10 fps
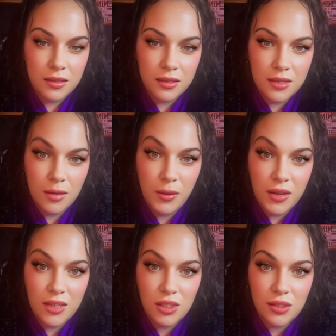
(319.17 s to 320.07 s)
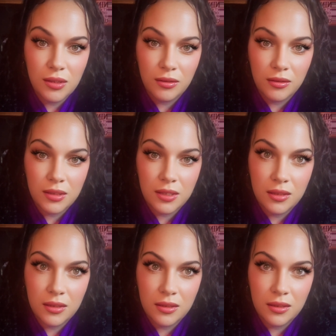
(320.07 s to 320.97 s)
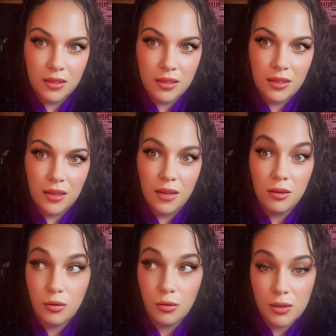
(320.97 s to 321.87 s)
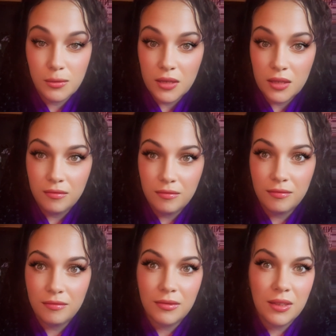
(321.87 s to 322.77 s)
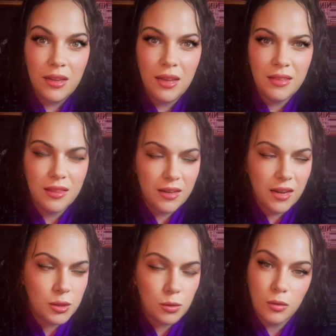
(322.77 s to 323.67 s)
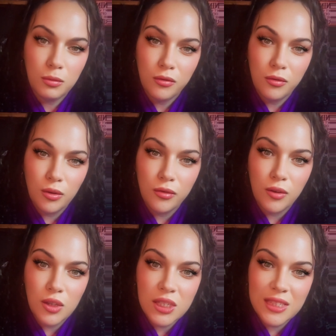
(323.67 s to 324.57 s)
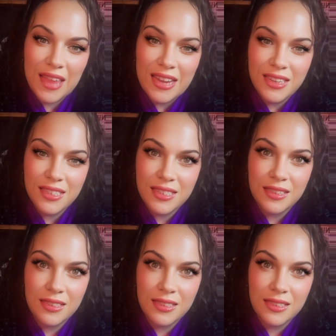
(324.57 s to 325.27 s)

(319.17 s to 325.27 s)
you buried salt and rosemary at the threshold before first light.